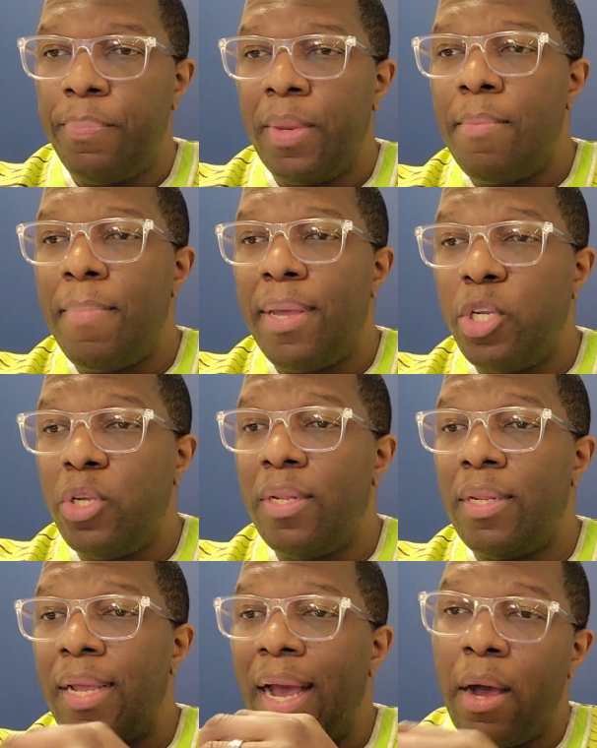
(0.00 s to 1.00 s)
He
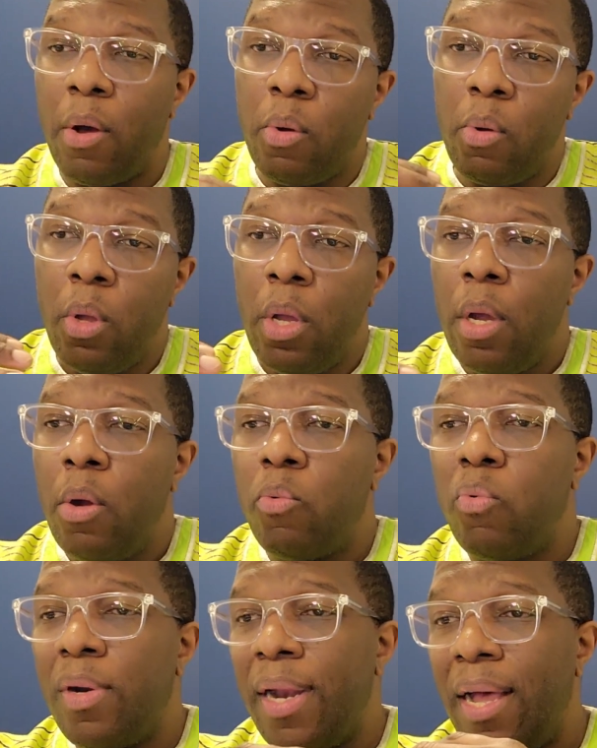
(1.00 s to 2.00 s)
mentioned how
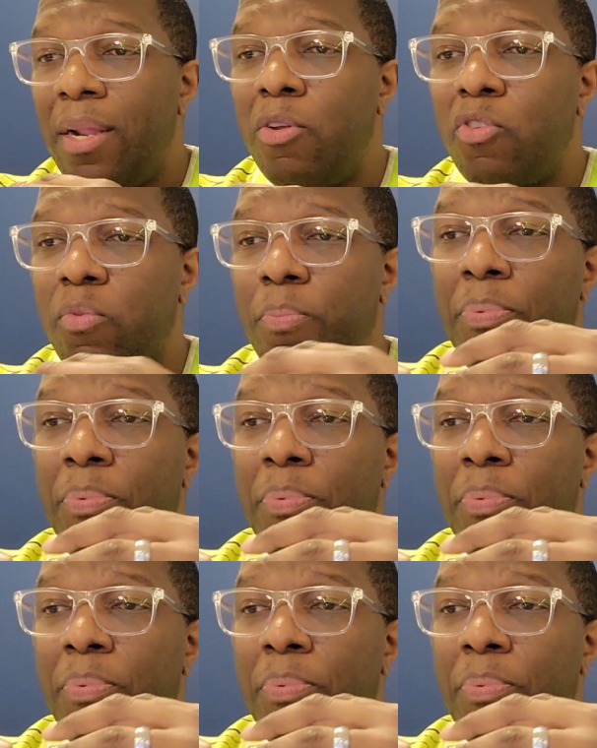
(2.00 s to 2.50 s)
Ronaldo's